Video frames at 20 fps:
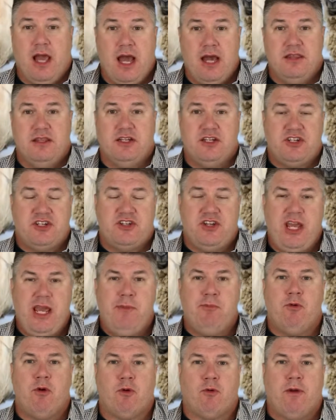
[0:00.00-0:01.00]
And the
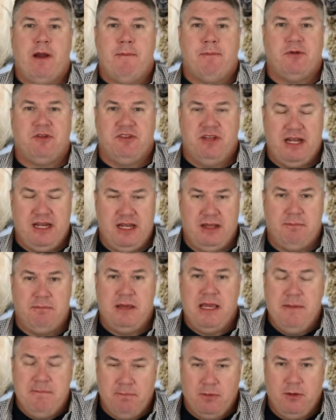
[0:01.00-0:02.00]
sheep were representing
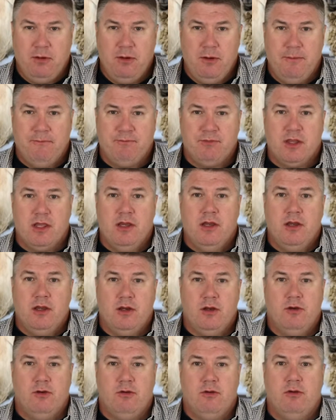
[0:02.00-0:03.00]
people
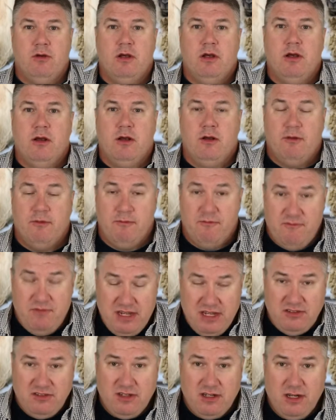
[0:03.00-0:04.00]
who
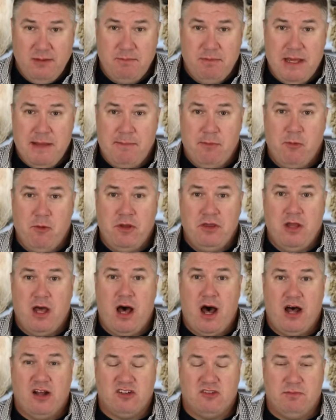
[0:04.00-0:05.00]
visited people in the
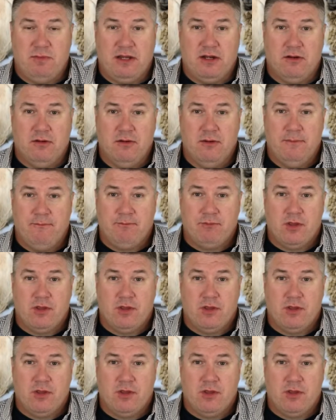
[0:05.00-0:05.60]
hospital,